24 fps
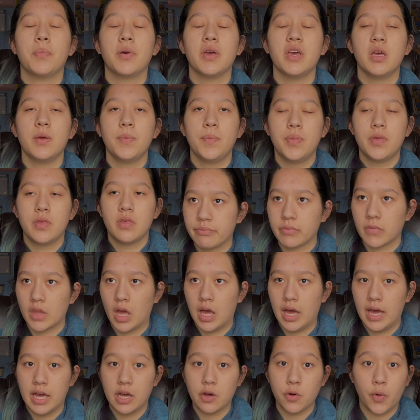peeps?
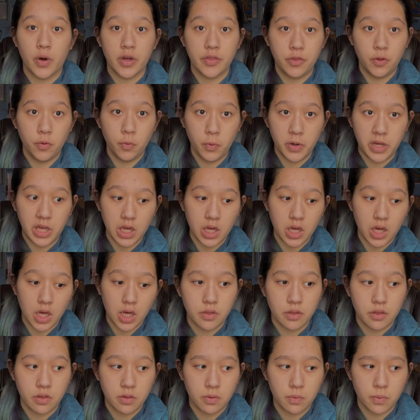I had quite the
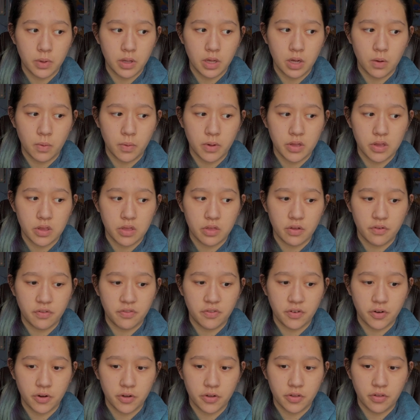week. This week was the
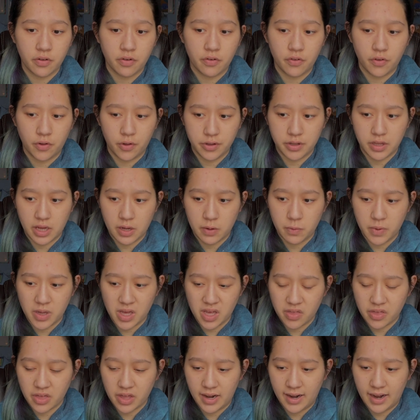first full day
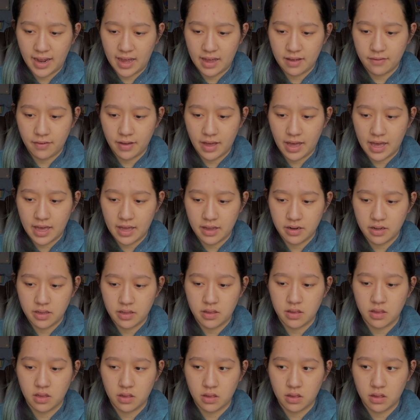week that I've had
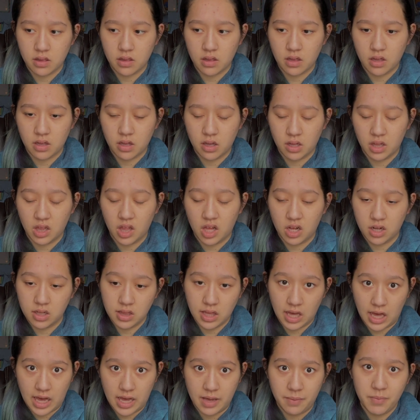since a long
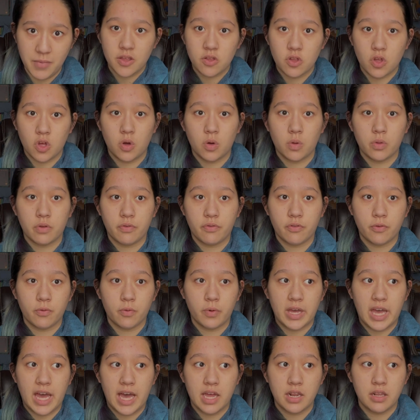time. So
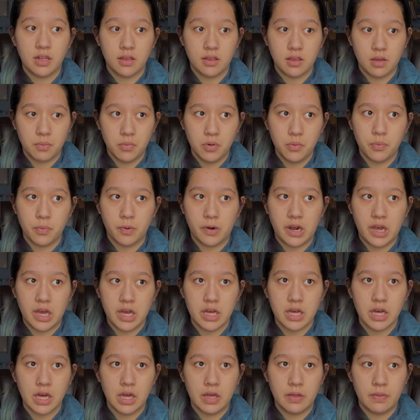we had December
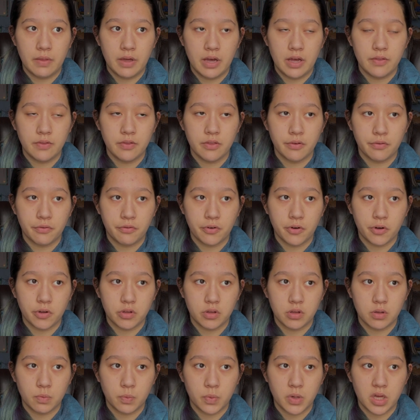break, and then the
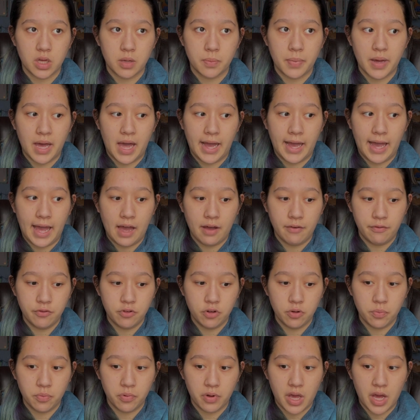first week back
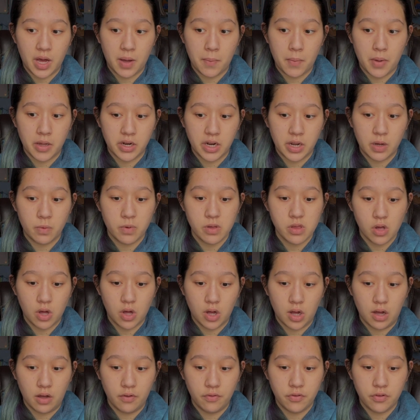after break, Monday was
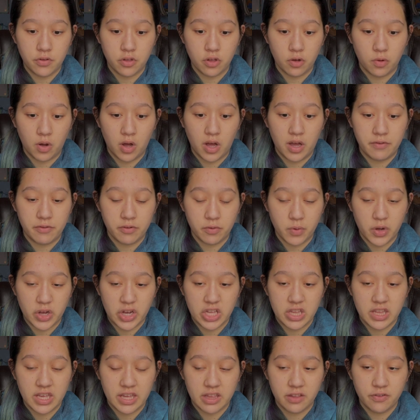off, so everyone
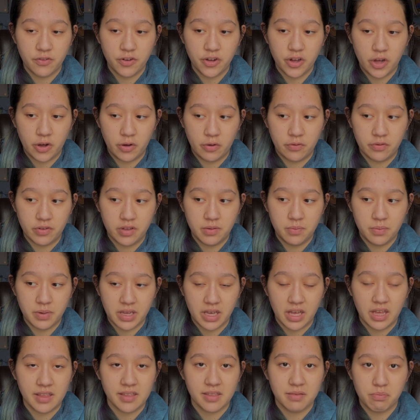could test for COVID
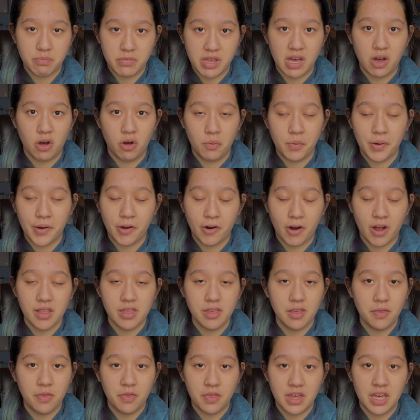because
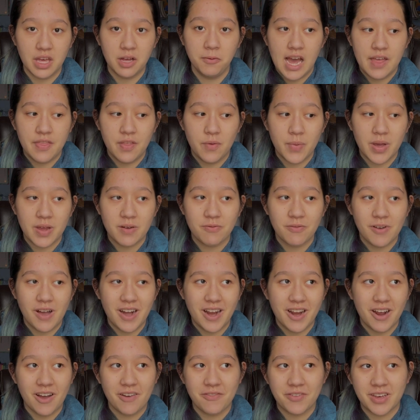Omicron's a thing. And then we had
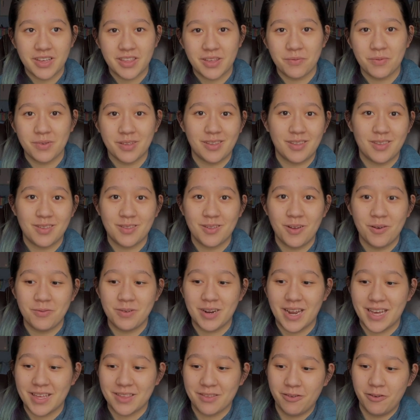Friday off because it was a snow
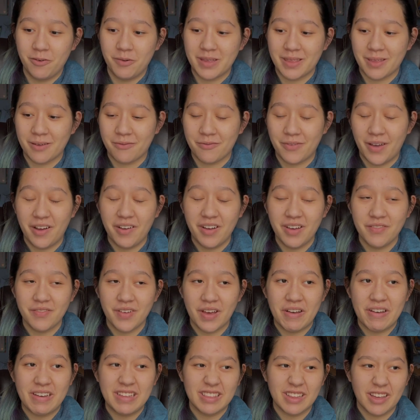day. So it was a very,
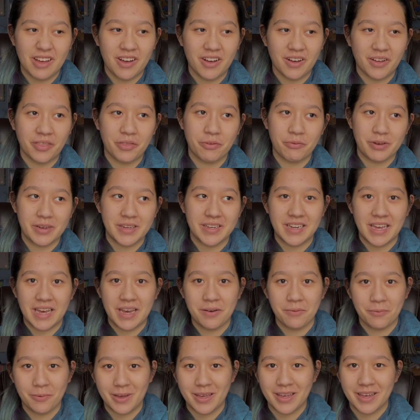very long 3
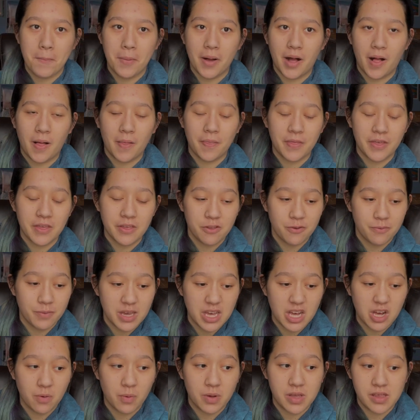day week. But this
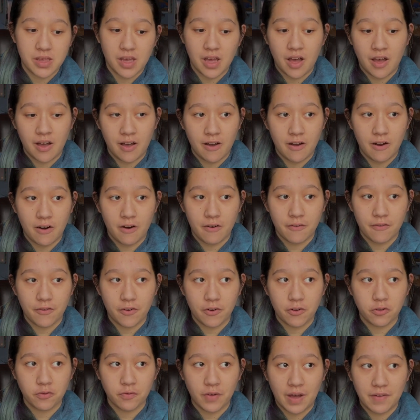week was our
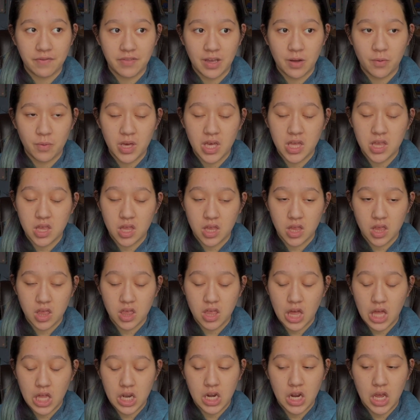first 5 day week since
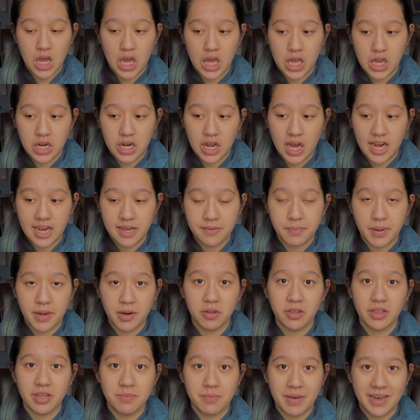then, and I
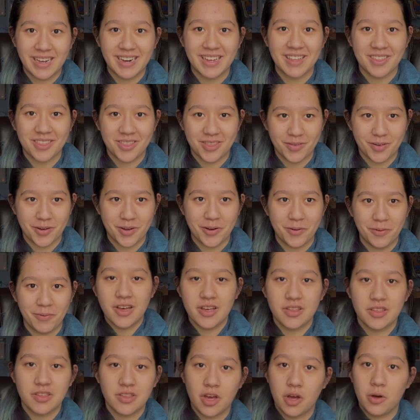barely made it through.
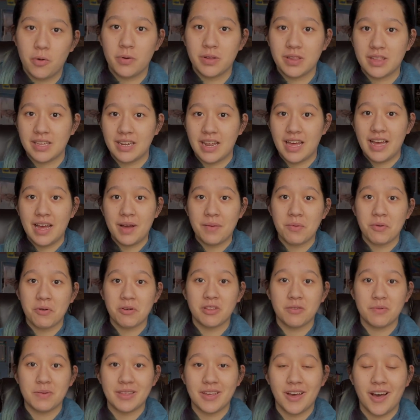So today I'm
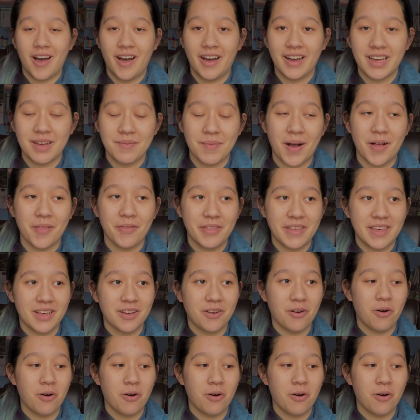going to be talking about the